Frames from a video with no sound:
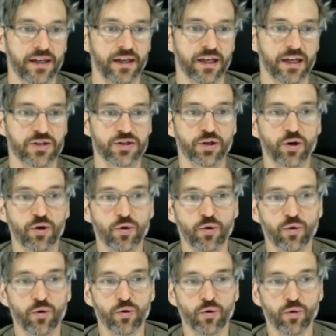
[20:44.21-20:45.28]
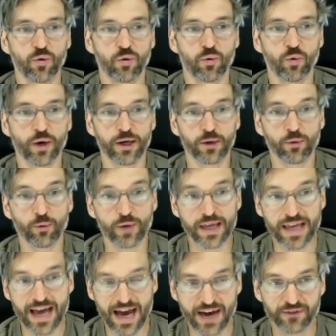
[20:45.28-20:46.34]
So what we
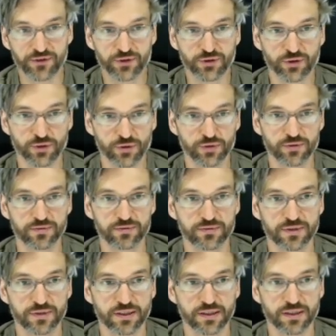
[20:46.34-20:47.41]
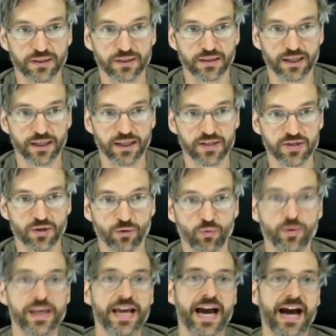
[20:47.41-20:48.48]
have to do is
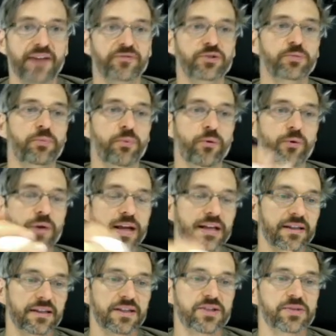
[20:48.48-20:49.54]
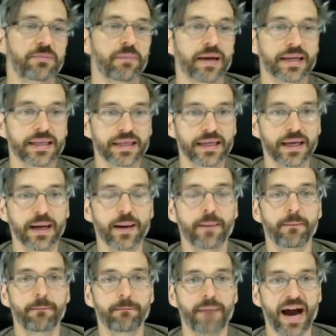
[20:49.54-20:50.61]
we have to bring this money
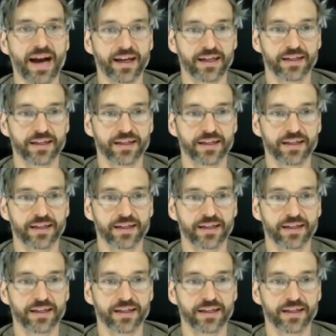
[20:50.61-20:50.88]
back,